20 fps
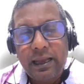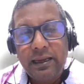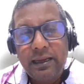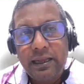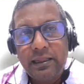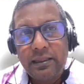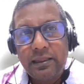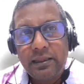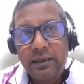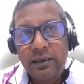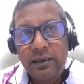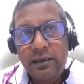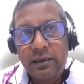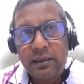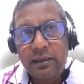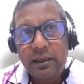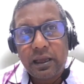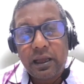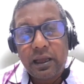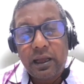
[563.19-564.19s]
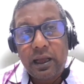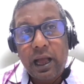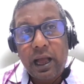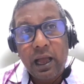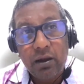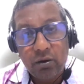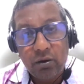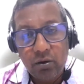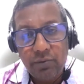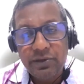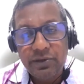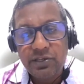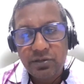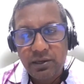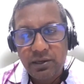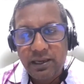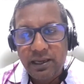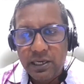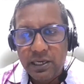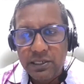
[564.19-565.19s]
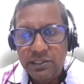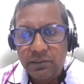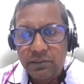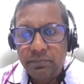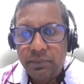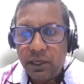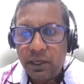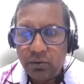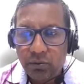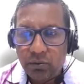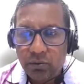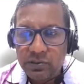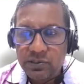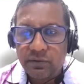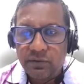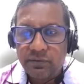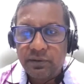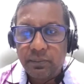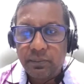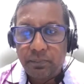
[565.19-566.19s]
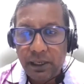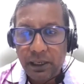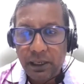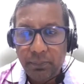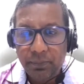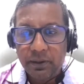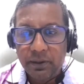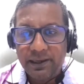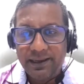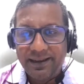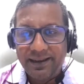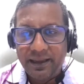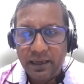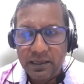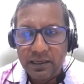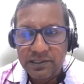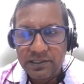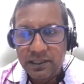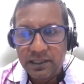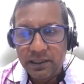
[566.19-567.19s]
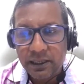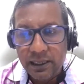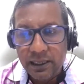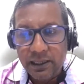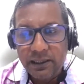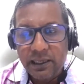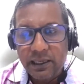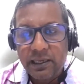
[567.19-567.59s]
And I think I owe it to LIASA because of the people in LIASA